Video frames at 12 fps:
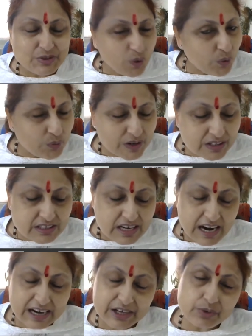is over
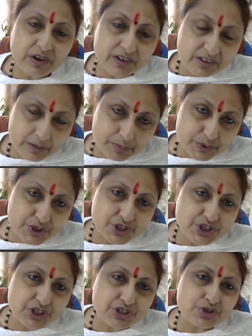and you are in a
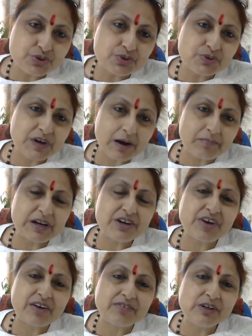position to come
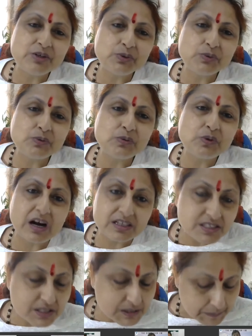and travel to
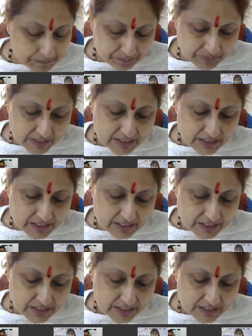us.